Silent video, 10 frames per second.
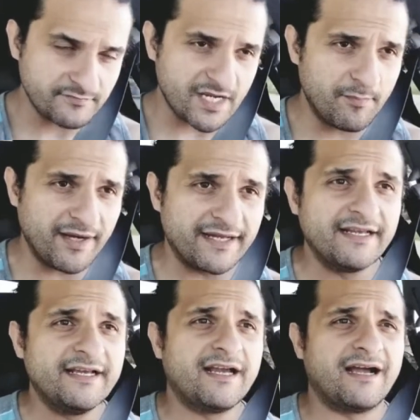But
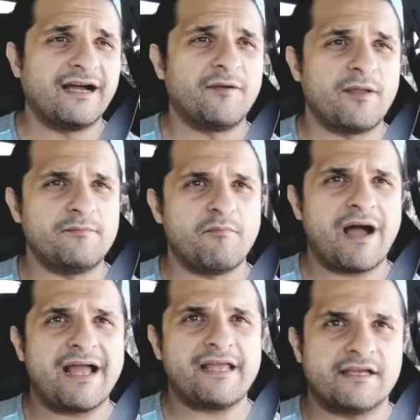in
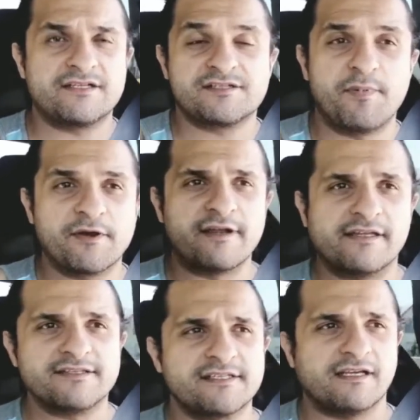my
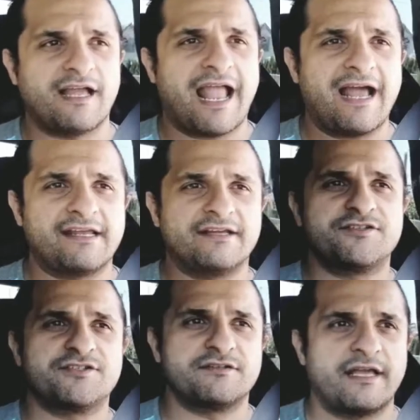experience,
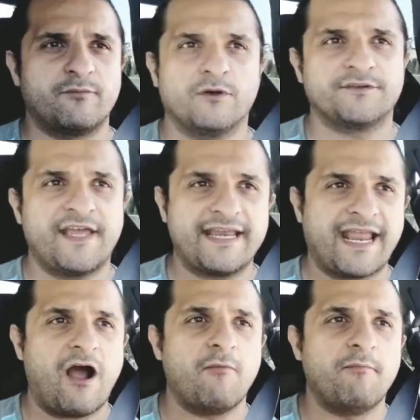AdEdge will take
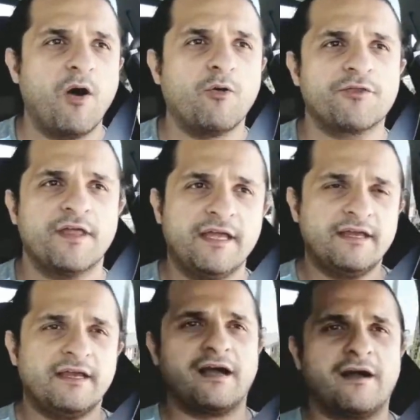out both.
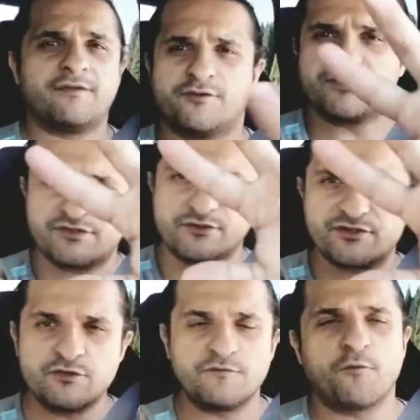There's
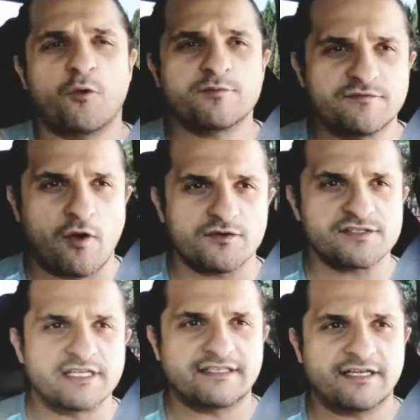2 forms of
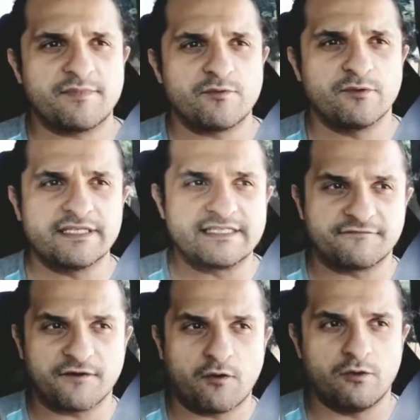arsenic that can be really
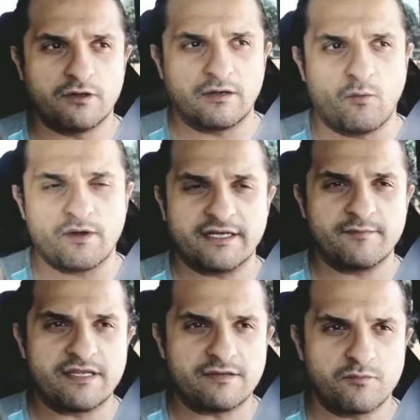difficult. One can
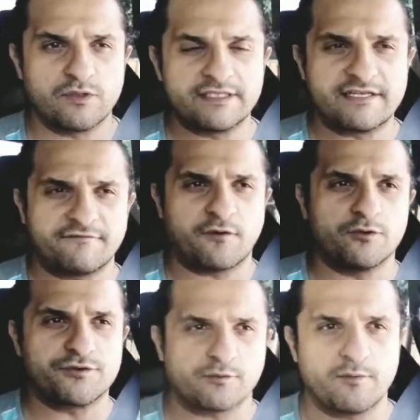be really
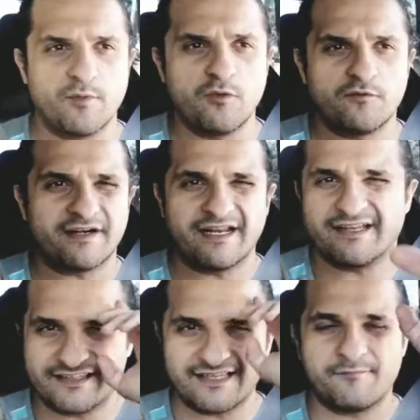difficult to remove, and
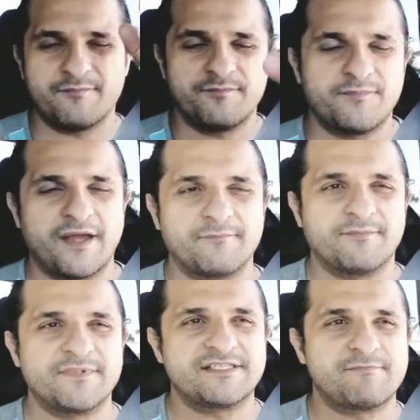
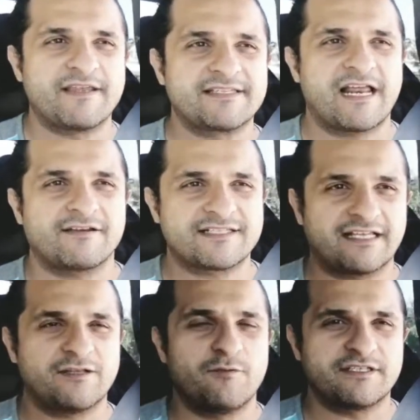I'm spaced now
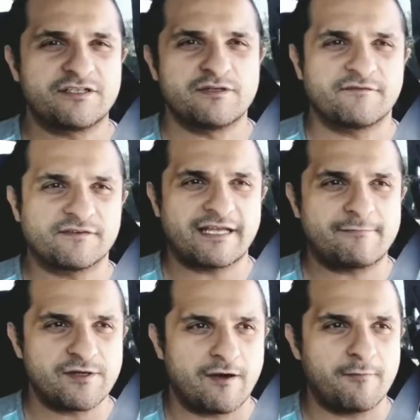exactly what the 2 different
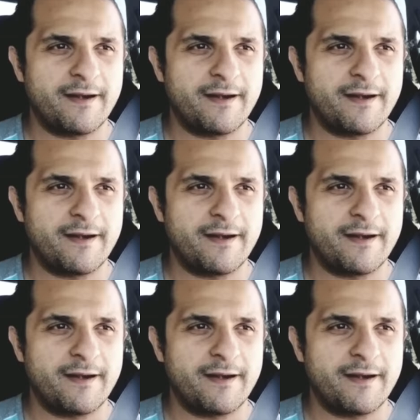types are.